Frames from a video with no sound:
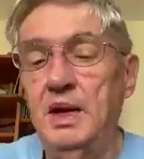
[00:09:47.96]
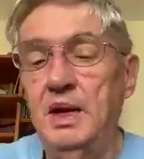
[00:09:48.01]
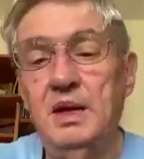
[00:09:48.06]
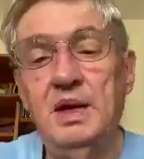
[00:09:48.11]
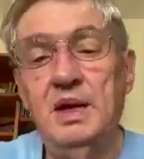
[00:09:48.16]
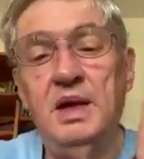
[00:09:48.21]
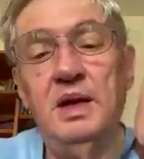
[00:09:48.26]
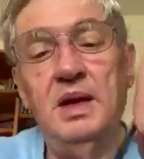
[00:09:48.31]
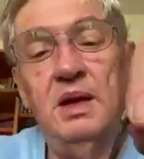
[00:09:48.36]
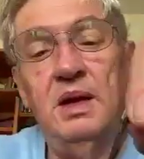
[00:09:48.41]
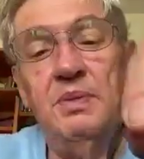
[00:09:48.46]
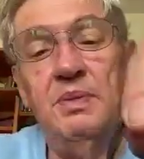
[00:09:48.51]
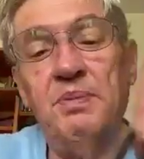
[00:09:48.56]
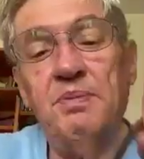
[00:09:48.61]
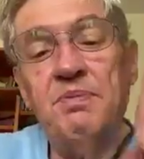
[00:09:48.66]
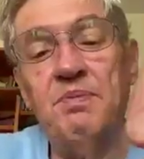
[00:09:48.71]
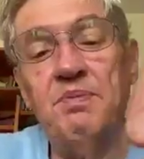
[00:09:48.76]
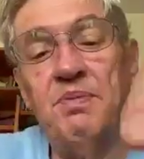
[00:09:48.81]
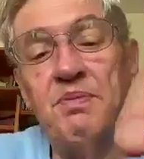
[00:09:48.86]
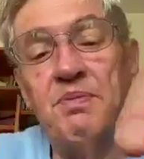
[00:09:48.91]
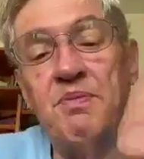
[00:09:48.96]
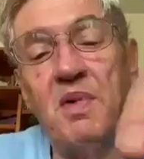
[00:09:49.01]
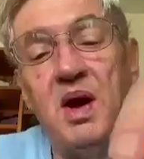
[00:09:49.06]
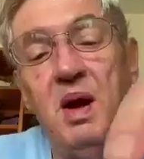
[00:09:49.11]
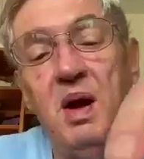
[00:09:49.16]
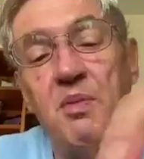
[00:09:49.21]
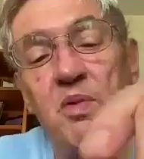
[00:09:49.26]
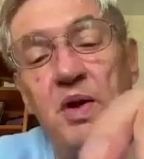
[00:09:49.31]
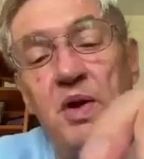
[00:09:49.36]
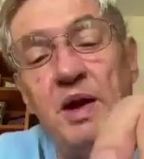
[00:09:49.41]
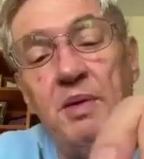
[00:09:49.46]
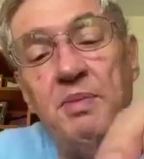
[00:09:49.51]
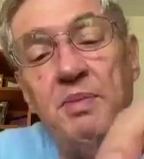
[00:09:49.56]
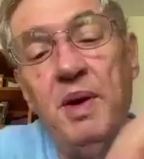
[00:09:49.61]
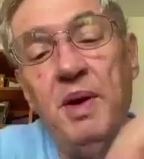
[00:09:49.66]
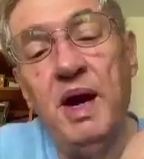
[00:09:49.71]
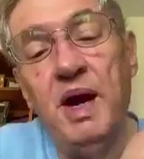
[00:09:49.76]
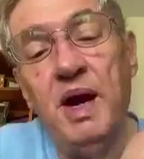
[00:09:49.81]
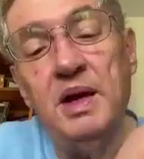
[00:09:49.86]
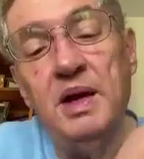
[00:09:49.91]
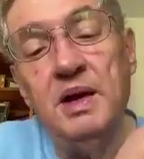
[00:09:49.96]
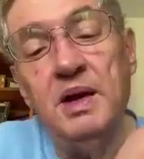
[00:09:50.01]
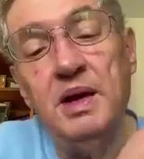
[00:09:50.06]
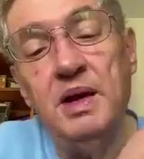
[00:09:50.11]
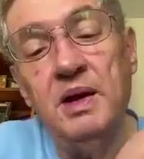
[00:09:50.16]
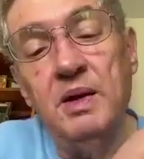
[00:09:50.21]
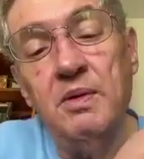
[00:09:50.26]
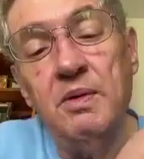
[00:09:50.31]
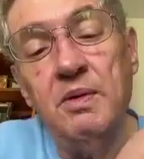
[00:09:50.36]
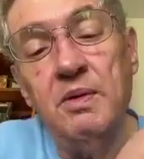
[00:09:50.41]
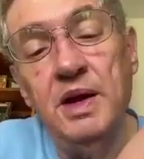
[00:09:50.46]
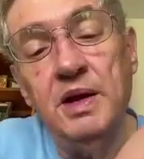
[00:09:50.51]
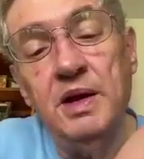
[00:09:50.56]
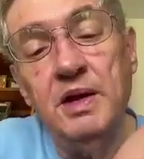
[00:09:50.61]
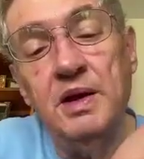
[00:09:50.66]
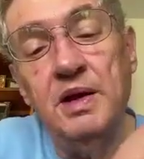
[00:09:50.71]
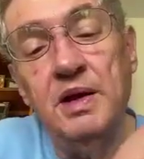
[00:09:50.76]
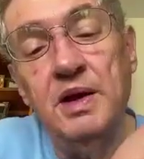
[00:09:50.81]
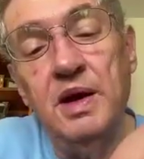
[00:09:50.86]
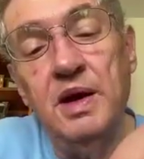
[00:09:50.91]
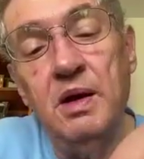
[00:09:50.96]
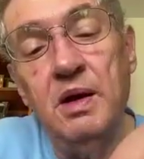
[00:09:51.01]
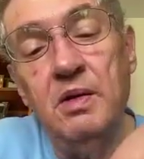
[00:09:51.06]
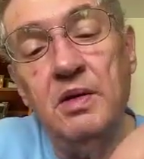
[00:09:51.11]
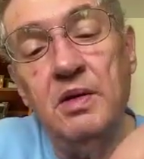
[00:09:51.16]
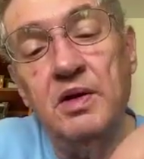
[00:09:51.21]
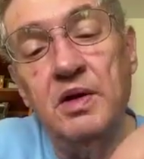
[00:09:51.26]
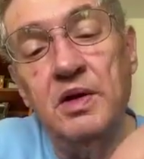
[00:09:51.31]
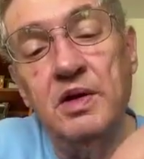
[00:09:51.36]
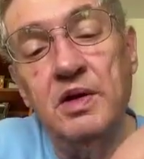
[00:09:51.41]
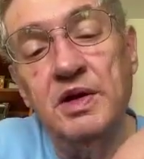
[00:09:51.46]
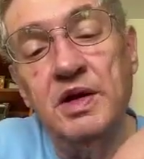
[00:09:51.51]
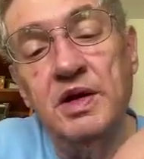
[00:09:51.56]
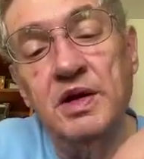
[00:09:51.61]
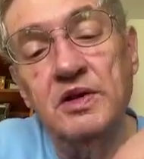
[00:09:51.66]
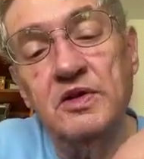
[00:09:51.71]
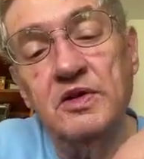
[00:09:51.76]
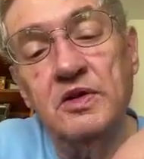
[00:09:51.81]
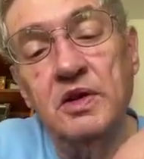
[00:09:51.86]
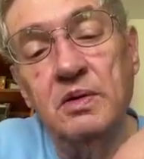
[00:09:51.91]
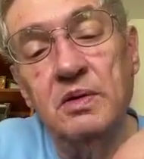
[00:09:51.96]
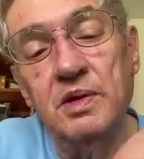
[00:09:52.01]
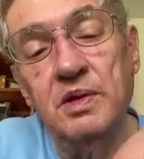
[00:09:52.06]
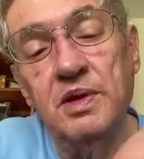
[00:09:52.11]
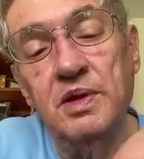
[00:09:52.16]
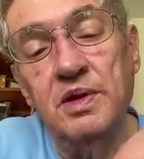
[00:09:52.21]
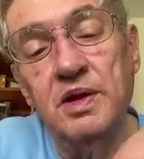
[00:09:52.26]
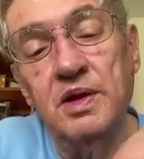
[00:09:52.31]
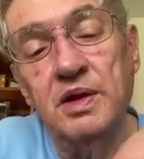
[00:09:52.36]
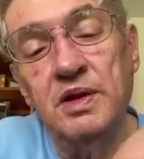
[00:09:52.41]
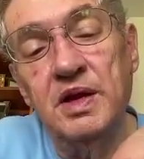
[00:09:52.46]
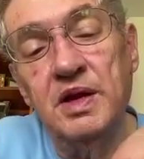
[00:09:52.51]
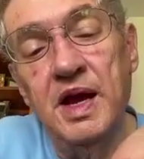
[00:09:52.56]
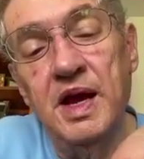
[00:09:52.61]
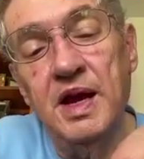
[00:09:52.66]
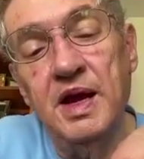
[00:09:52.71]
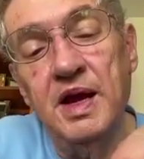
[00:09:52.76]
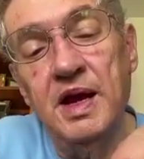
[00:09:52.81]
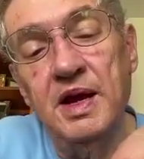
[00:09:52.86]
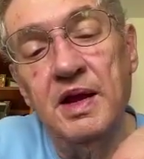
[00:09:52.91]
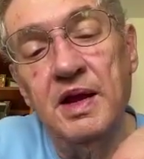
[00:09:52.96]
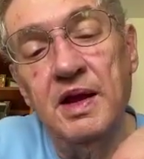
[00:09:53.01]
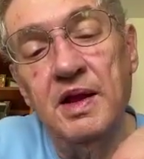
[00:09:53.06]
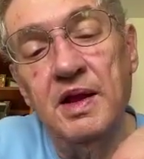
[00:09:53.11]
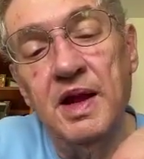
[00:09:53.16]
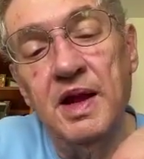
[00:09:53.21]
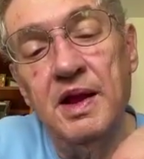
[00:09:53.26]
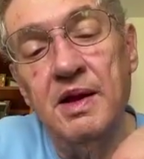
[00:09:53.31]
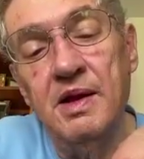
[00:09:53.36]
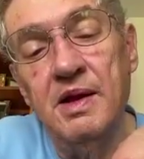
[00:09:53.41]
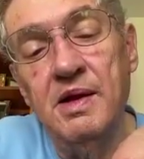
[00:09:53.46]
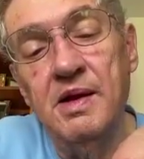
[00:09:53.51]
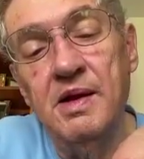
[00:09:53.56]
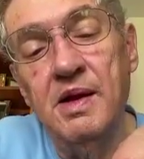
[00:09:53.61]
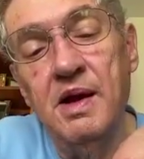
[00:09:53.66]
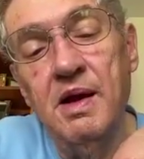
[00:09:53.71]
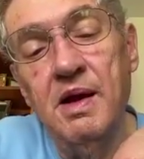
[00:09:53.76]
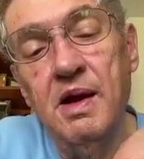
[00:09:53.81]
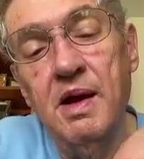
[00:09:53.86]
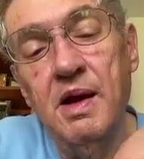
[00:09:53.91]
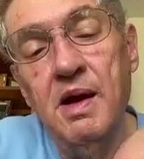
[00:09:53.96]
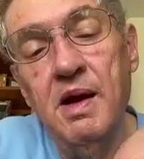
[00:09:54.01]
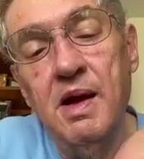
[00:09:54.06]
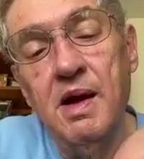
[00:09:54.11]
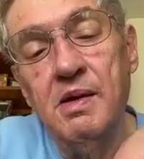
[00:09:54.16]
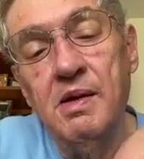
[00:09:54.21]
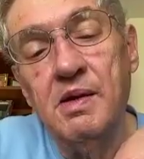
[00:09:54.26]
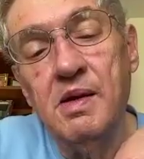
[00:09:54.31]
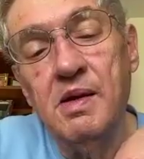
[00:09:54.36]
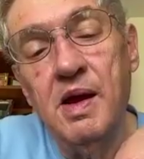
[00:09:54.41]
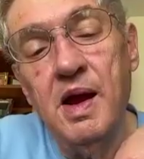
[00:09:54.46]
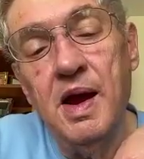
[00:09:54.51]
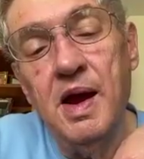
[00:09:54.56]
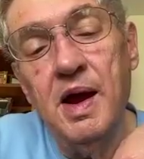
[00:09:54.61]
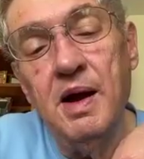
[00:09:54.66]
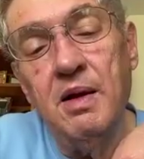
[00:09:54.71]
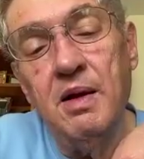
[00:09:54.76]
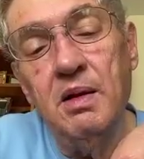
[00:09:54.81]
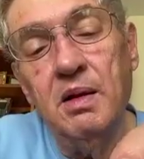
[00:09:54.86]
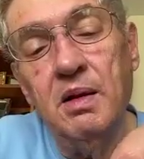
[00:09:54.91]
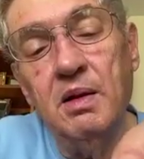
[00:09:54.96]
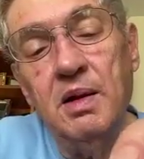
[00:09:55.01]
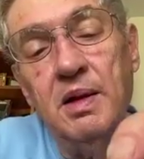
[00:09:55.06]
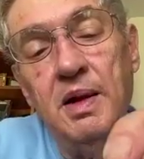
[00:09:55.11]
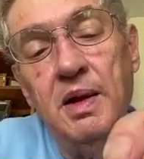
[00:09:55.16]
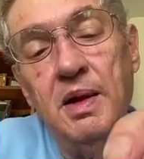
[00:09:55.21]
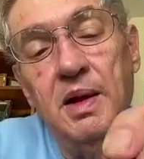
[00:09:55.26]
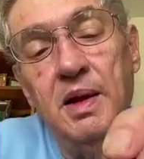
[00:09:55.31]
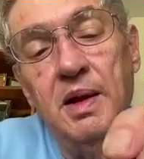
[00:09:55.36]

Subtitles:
And then I'll come right back in here, right down to the tinsel with the tag end of that hackle,